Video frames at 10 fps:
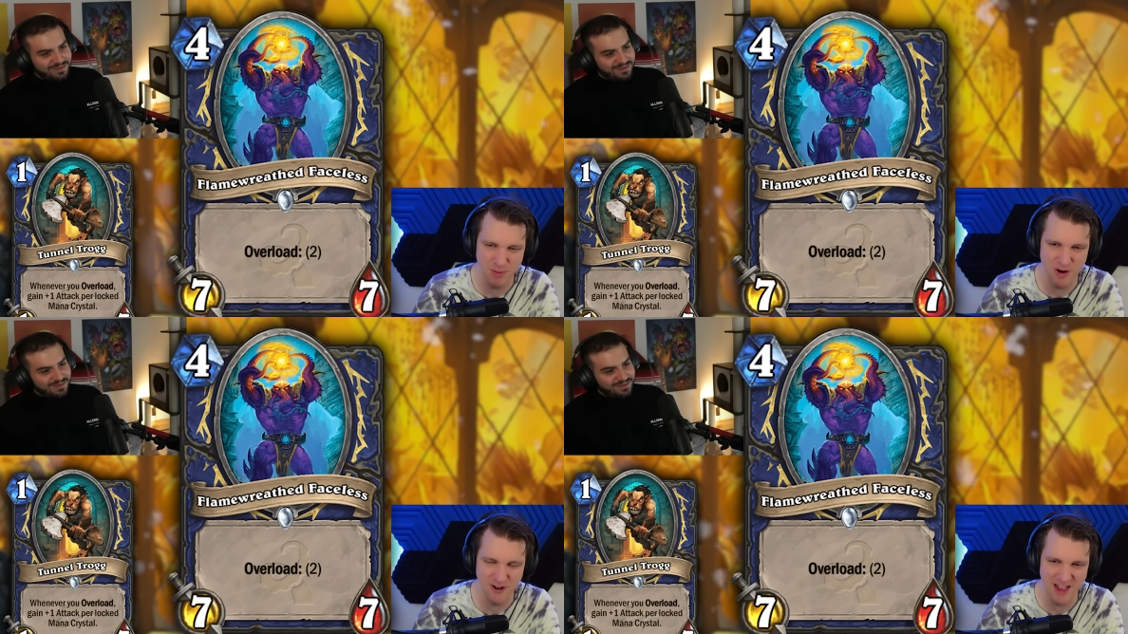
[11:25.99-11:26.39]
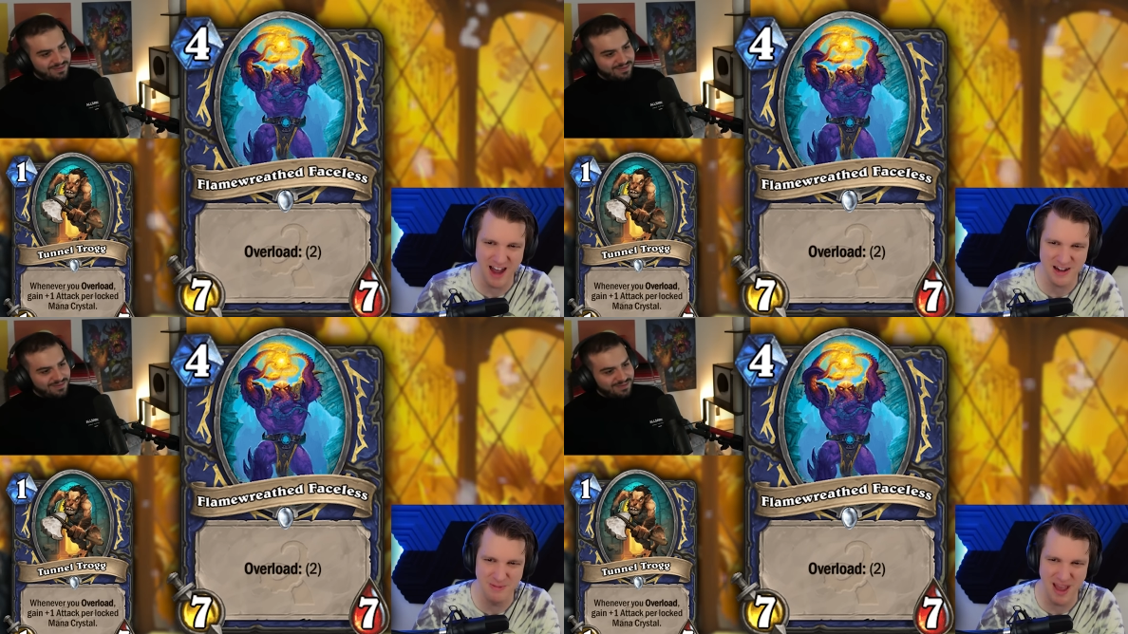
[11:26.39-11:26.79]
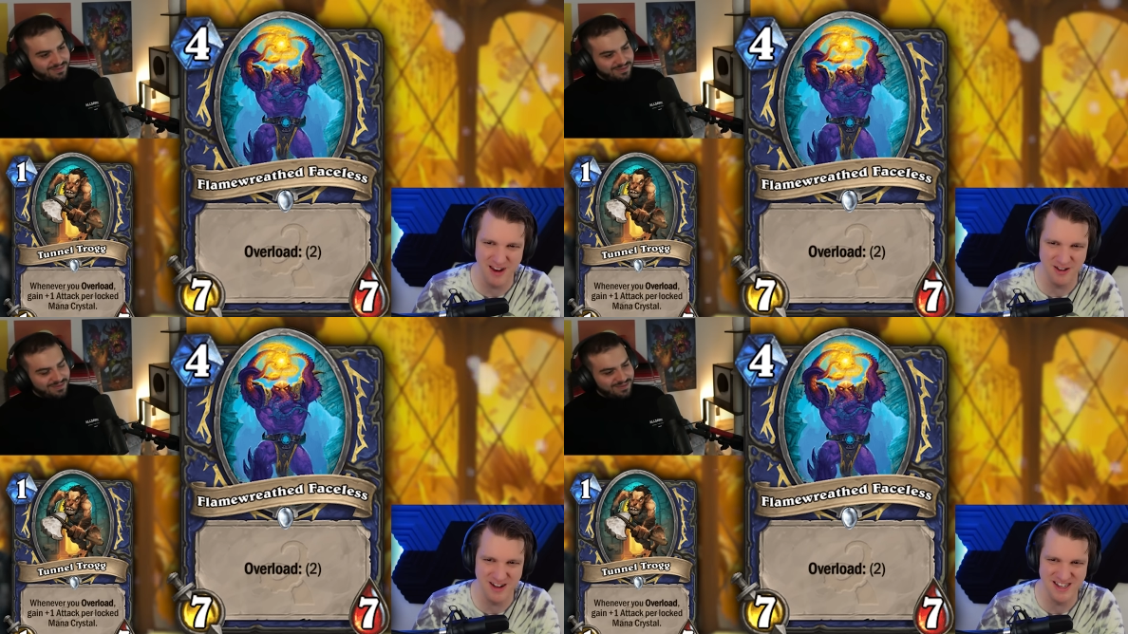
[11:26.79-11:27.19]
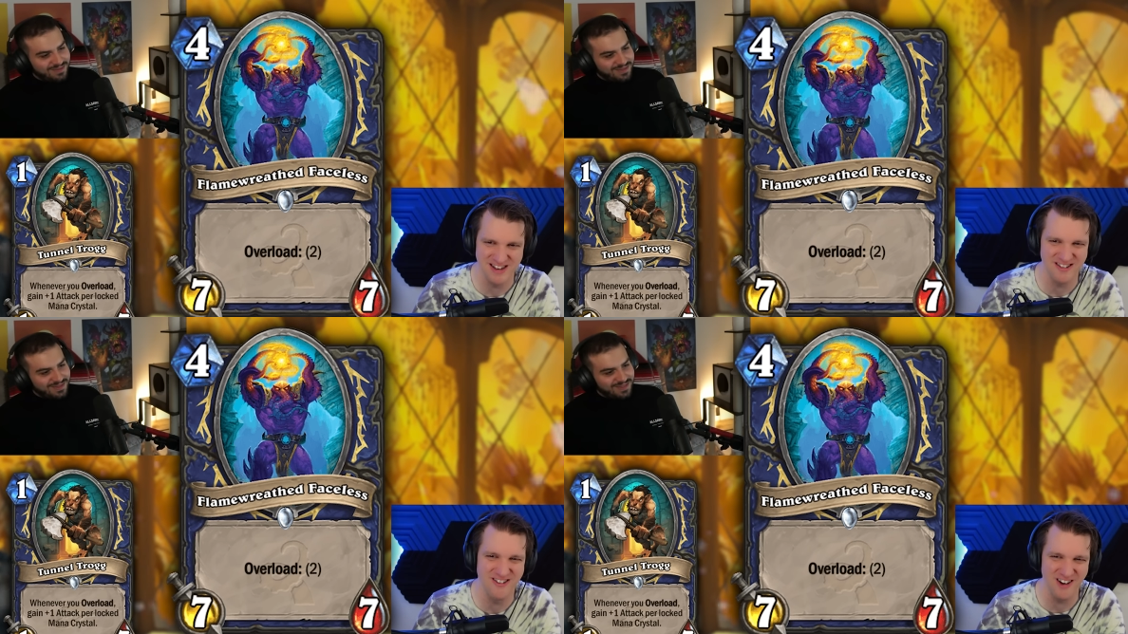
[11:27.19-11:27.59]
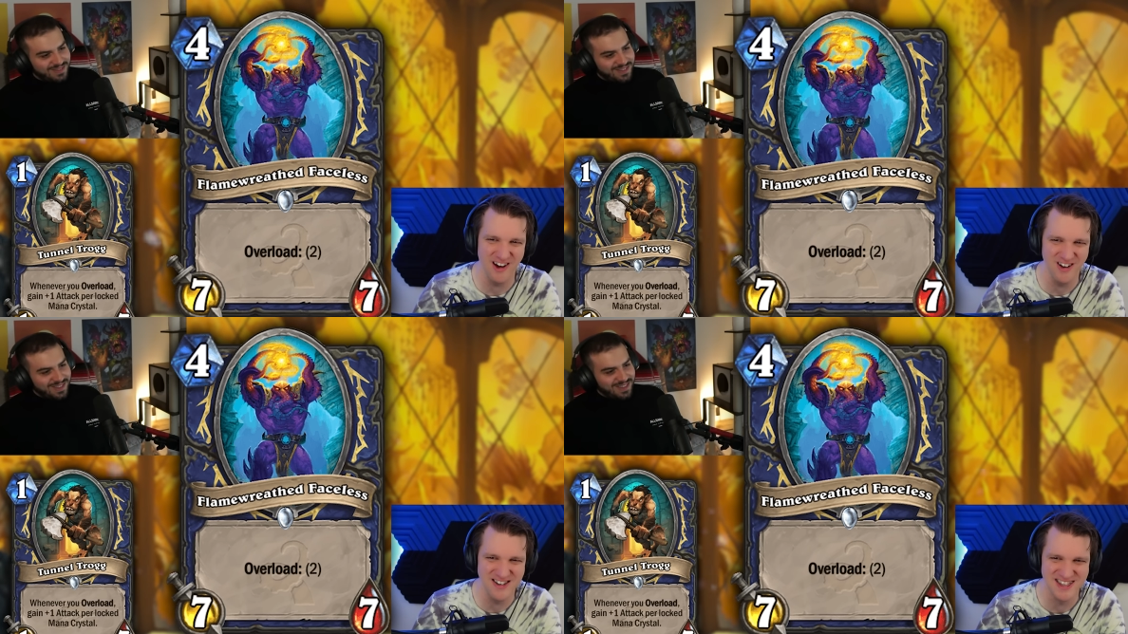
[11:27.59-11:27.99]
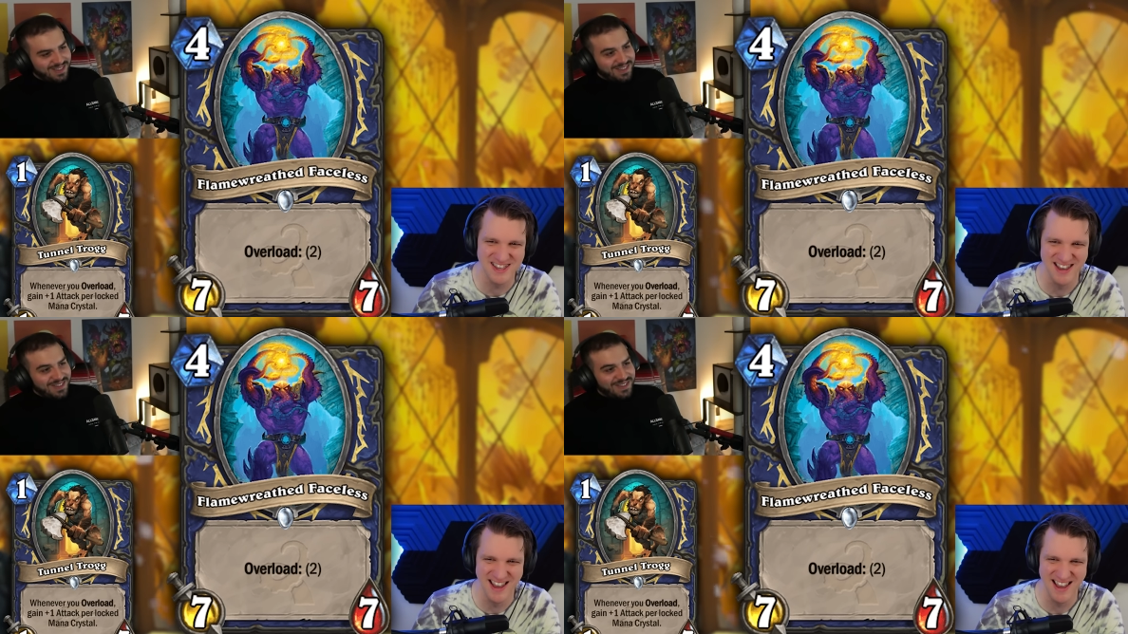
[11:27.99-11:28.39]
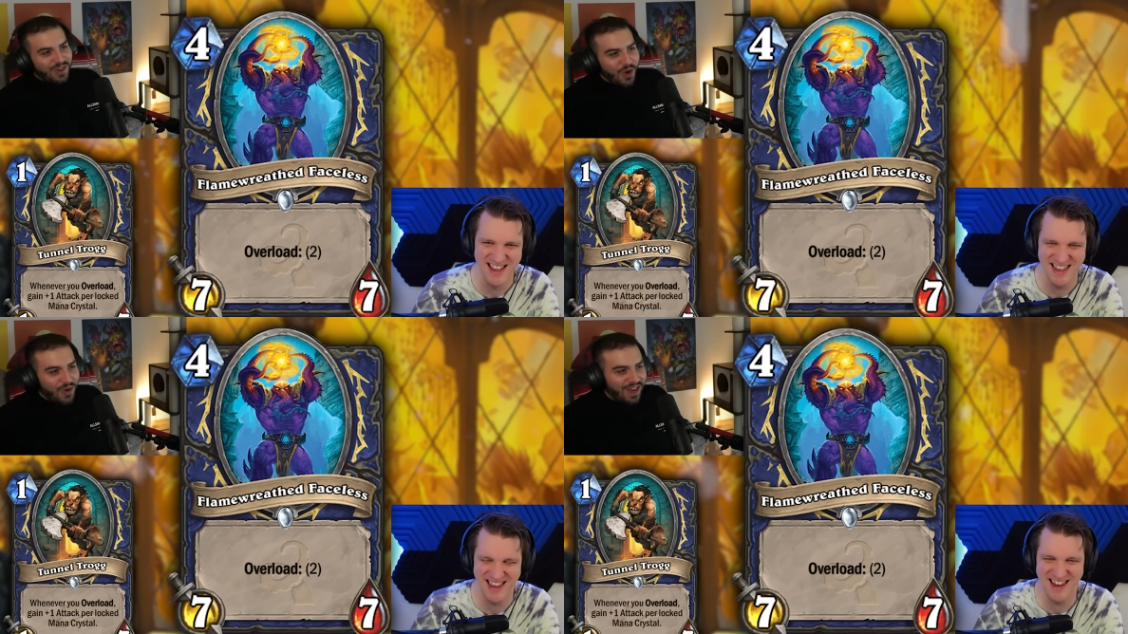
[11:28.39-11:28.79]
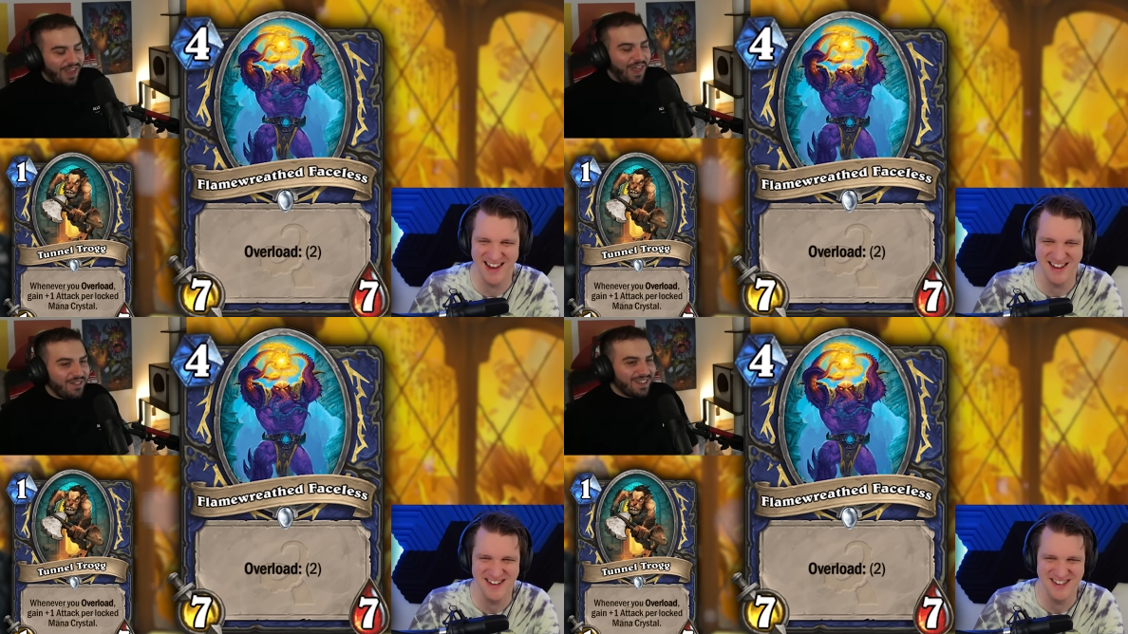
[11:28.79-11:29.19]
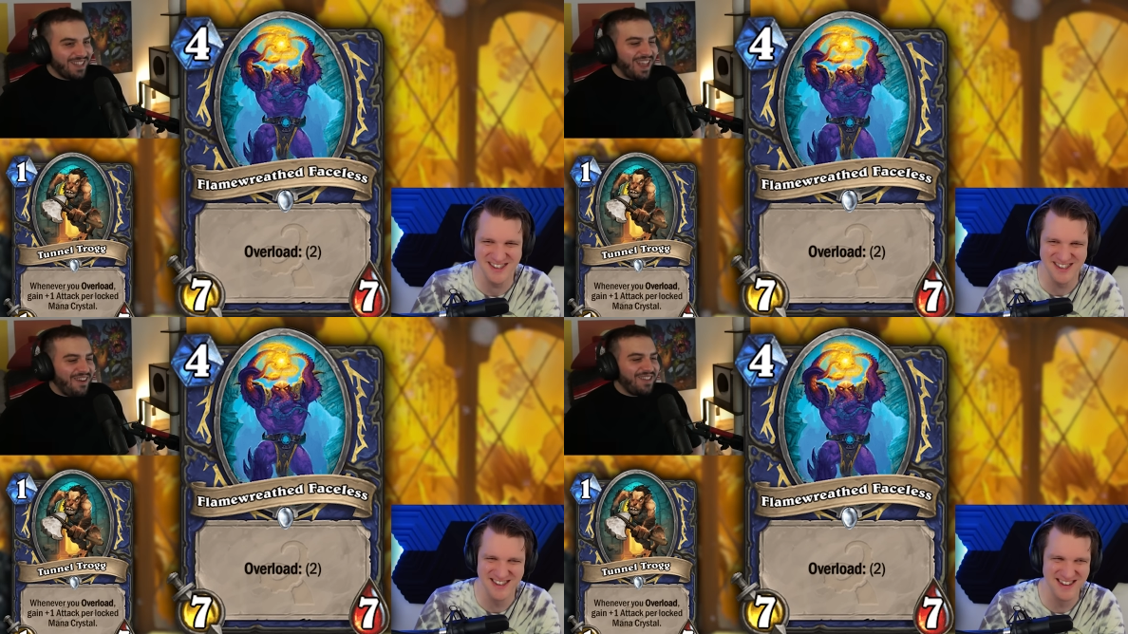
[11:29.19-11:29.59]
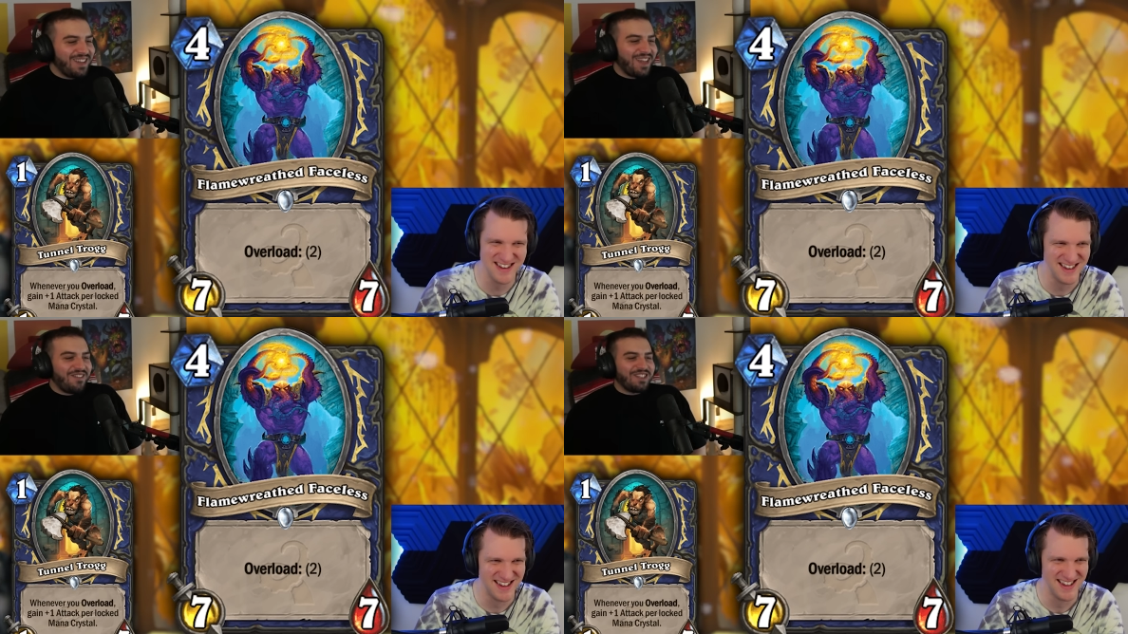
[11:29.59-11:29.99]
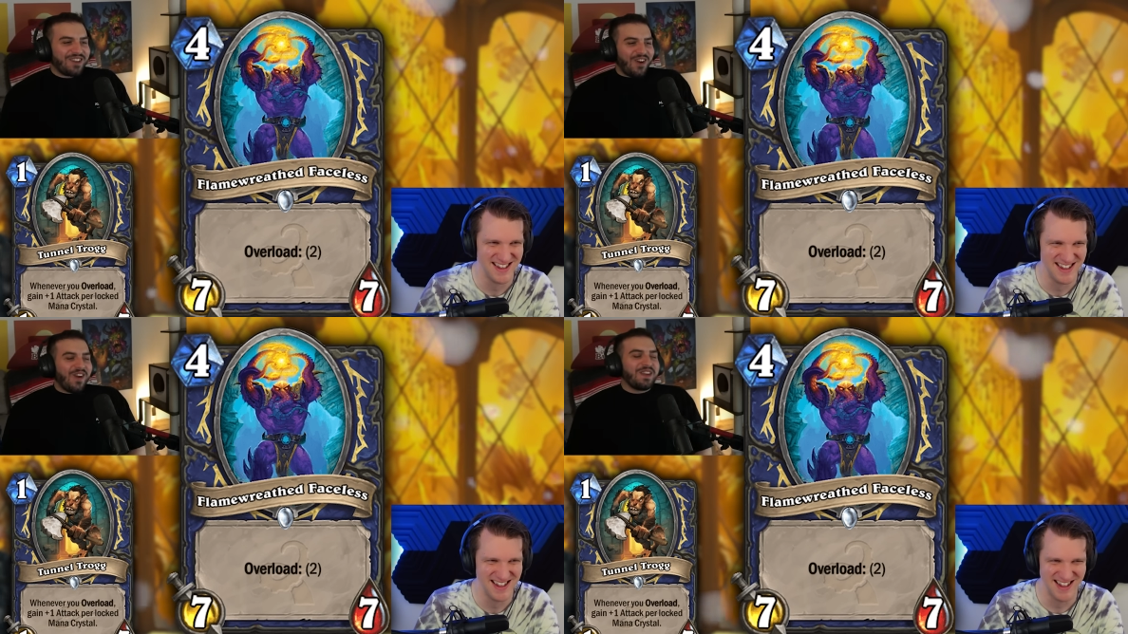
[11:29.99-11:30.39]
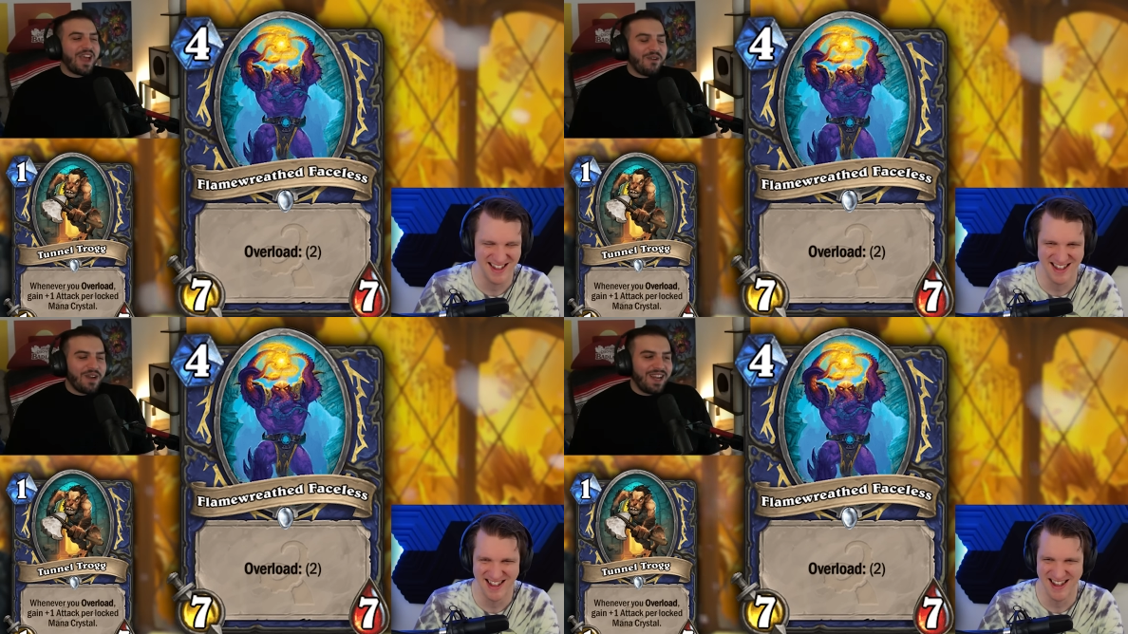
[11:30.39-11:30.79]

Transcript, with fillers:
Speaker 1: per locked mana crystal. Gross.
Speaker 2: So yes. yeah, that was that, that was a card that